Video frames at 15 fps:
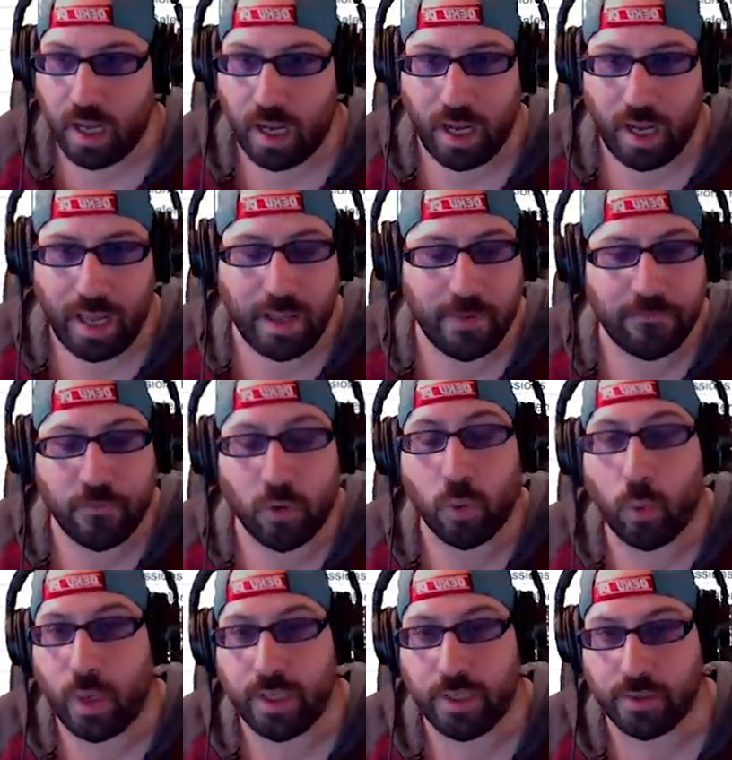Uh, for
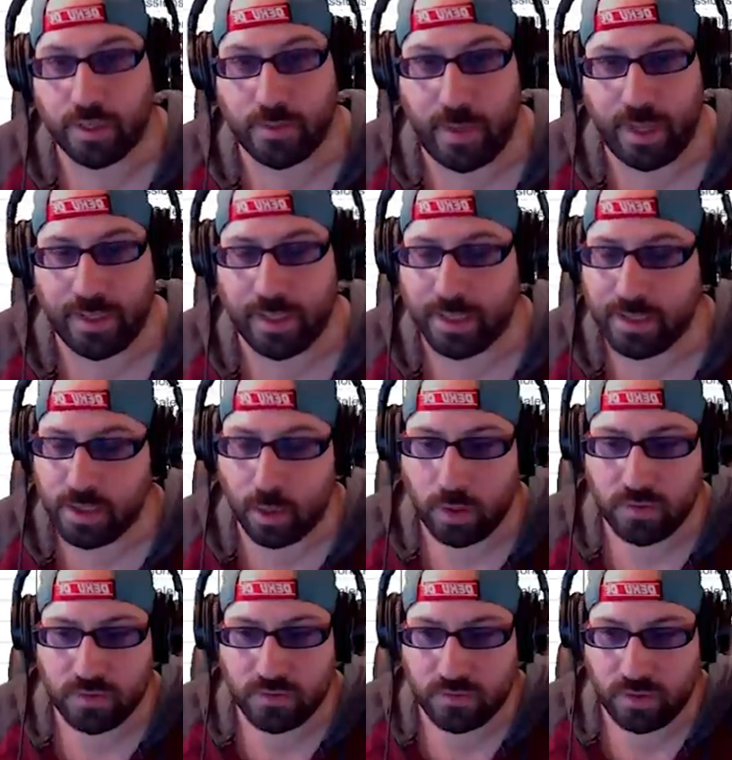what you're spending.
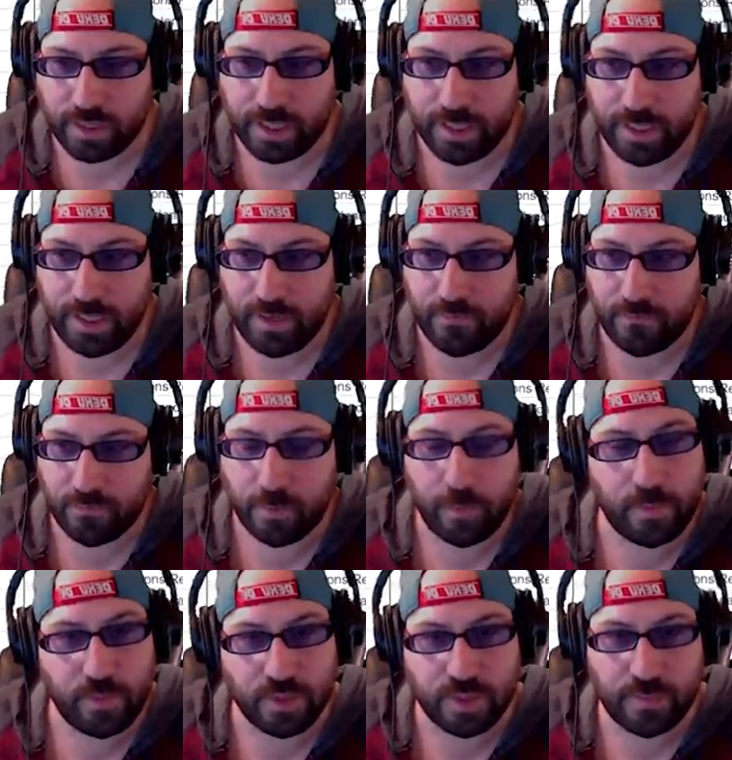Don't look at it from
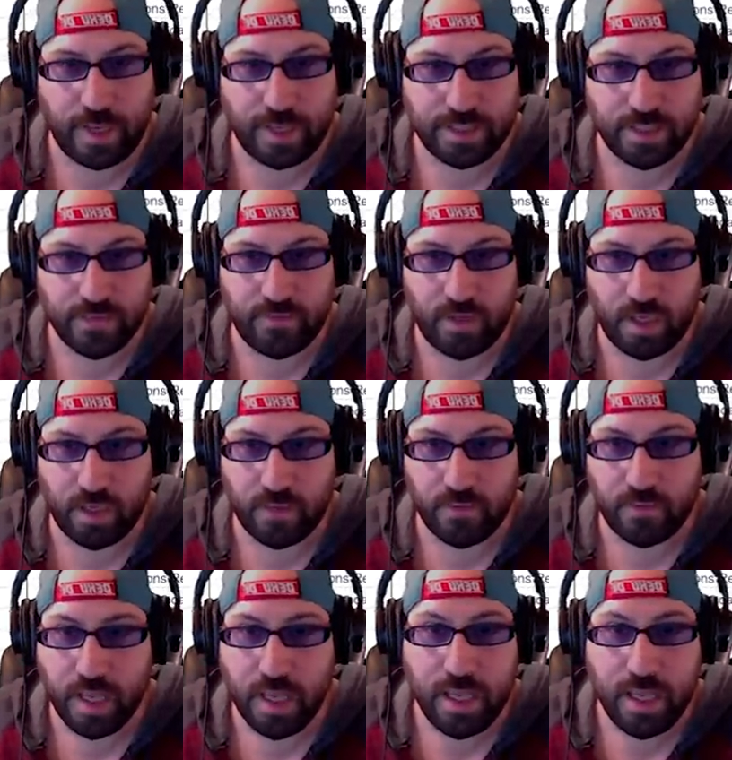a perspective of
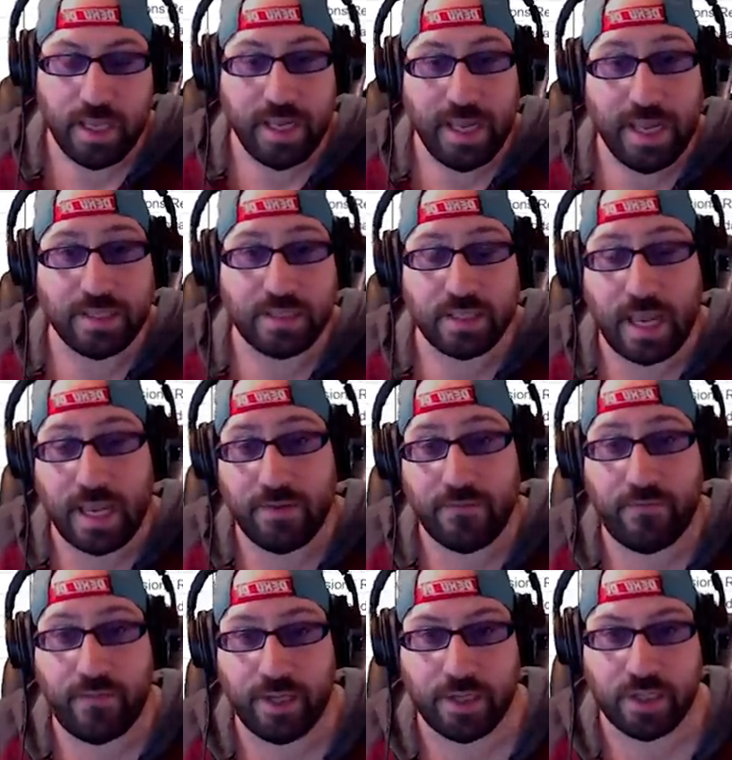it's a
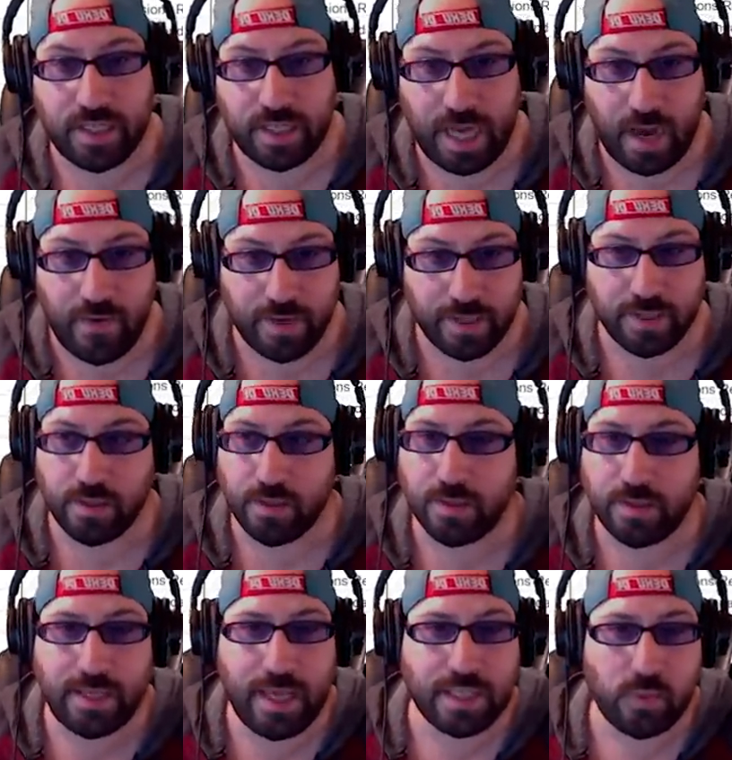finished
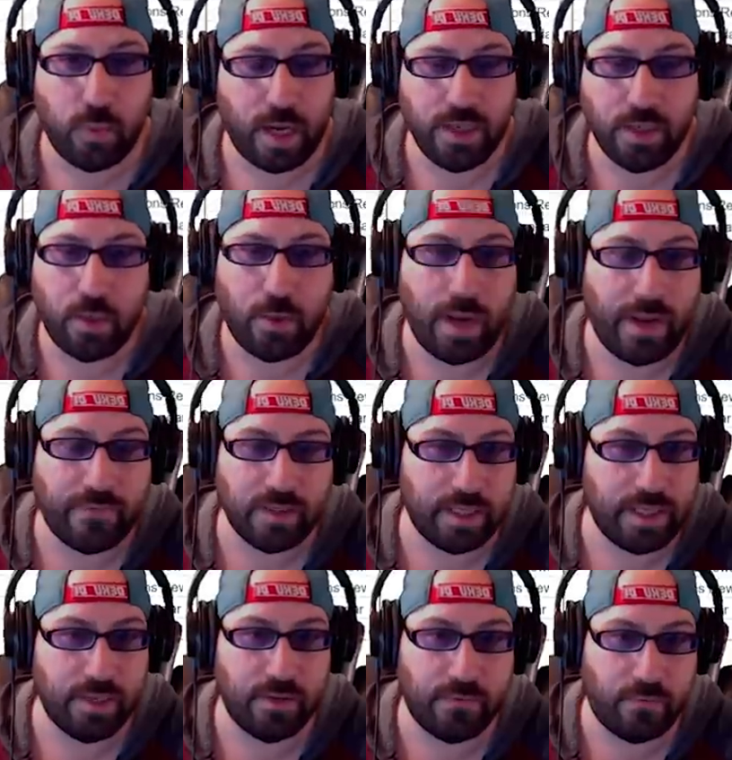character. That's why you don't have to
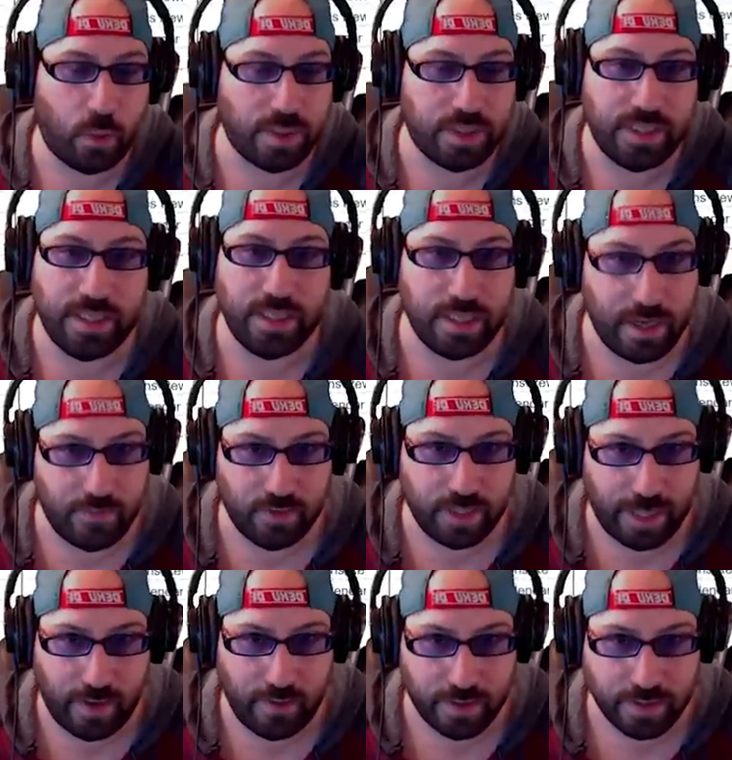gear 14 every
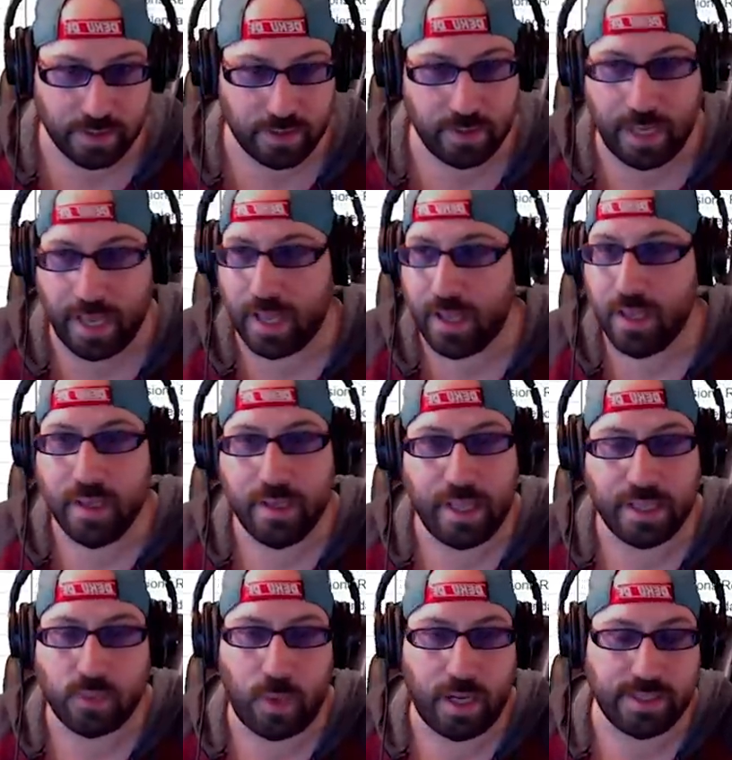character you get.
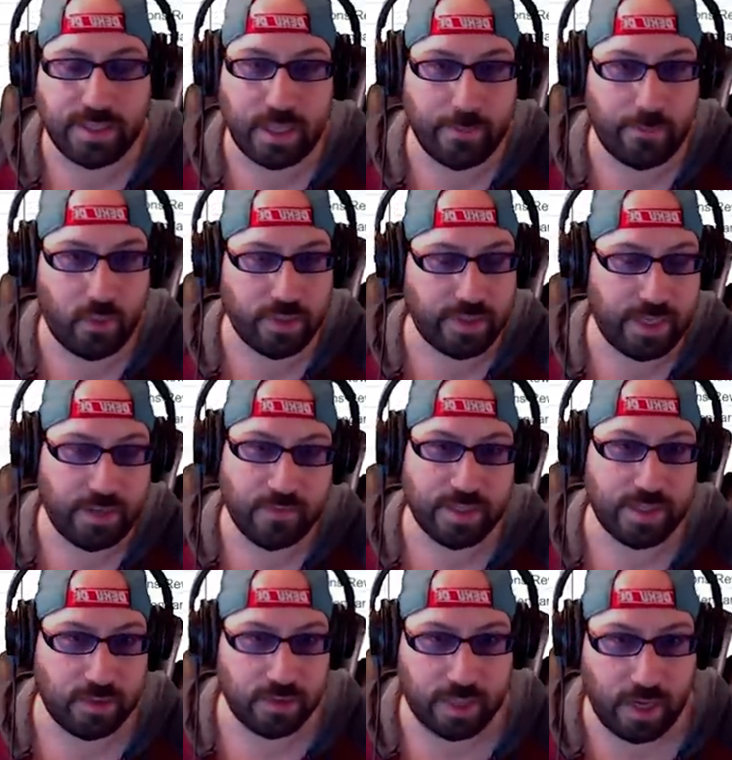That's why it's not important that every
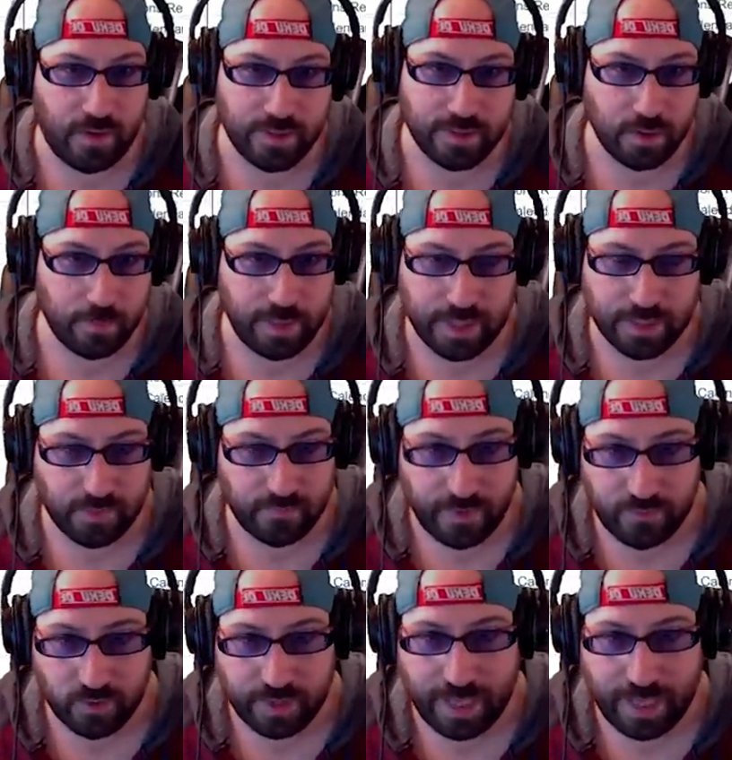single character be at the level